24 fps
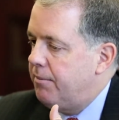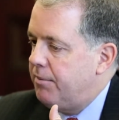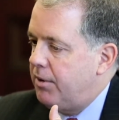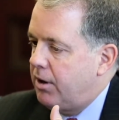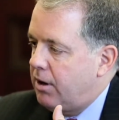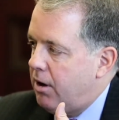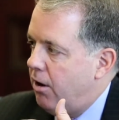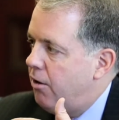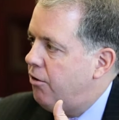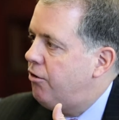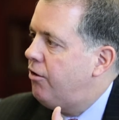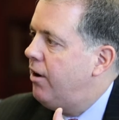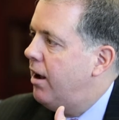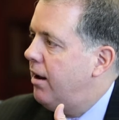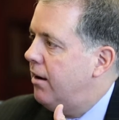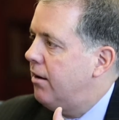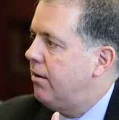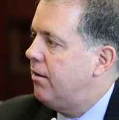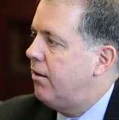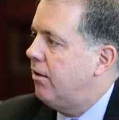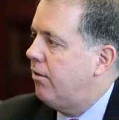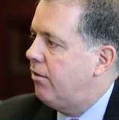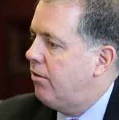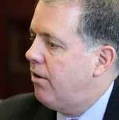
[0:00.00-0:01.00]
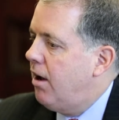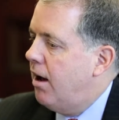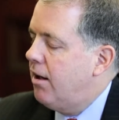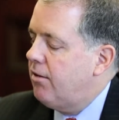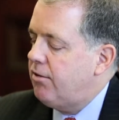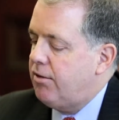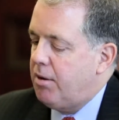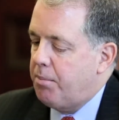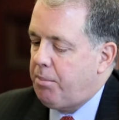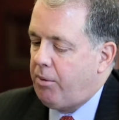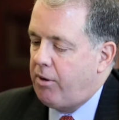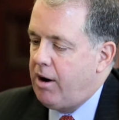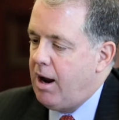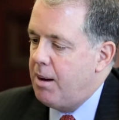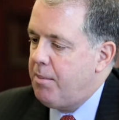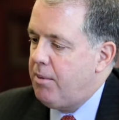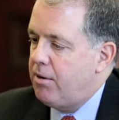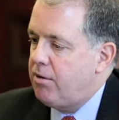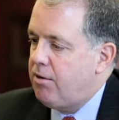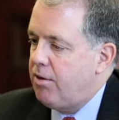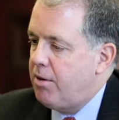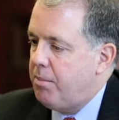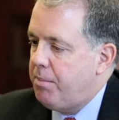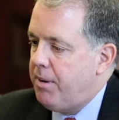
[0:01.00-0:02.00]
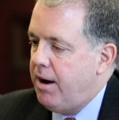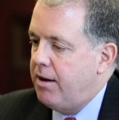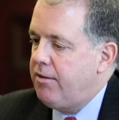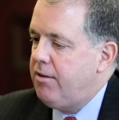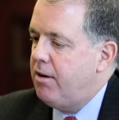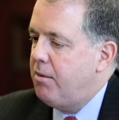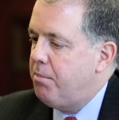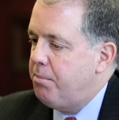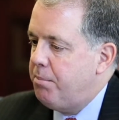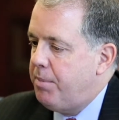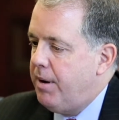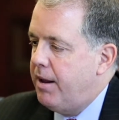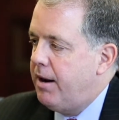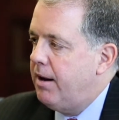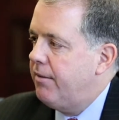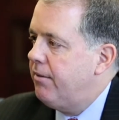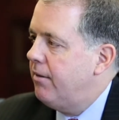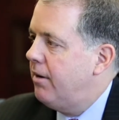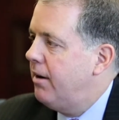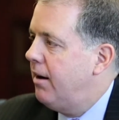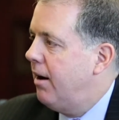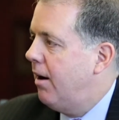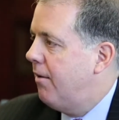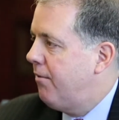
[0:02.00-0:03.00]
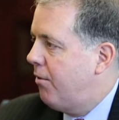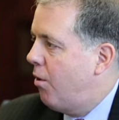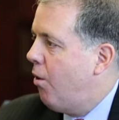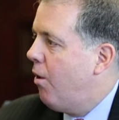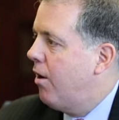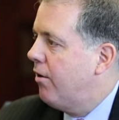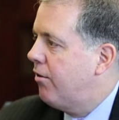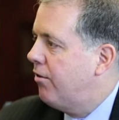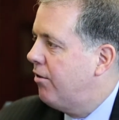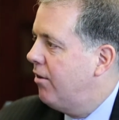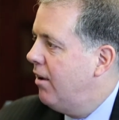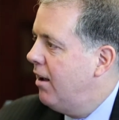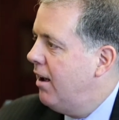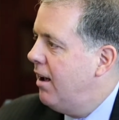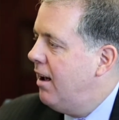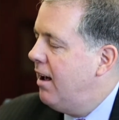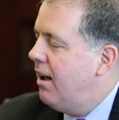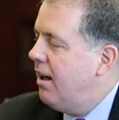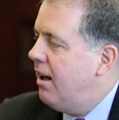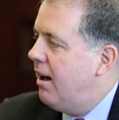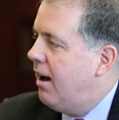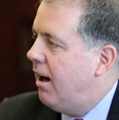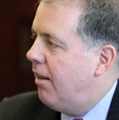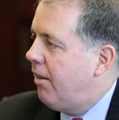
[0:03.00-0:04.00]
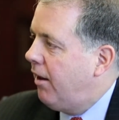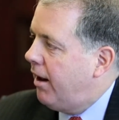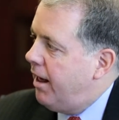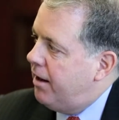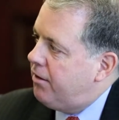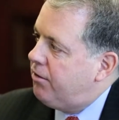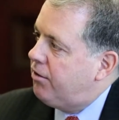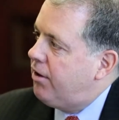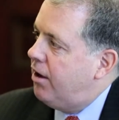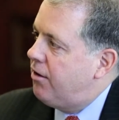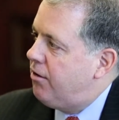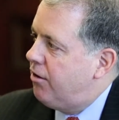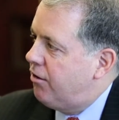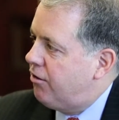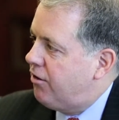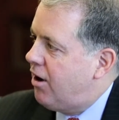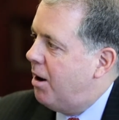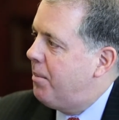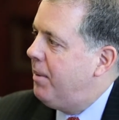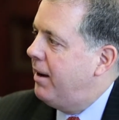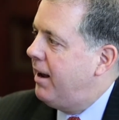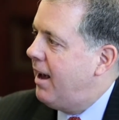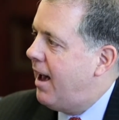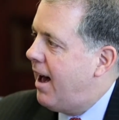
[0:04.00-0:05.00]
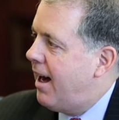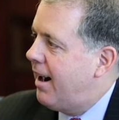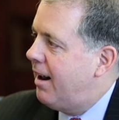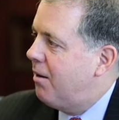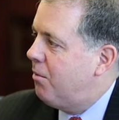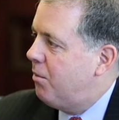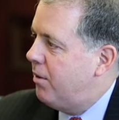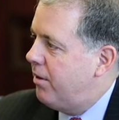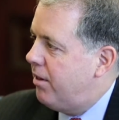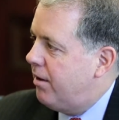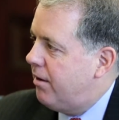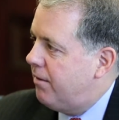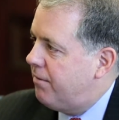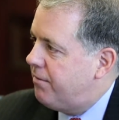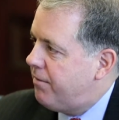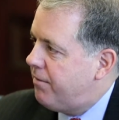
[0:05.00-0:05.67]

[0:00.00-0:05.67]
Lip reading: negotiate and discuss the parameters of the budget. But of course, the legislature is coming at it with a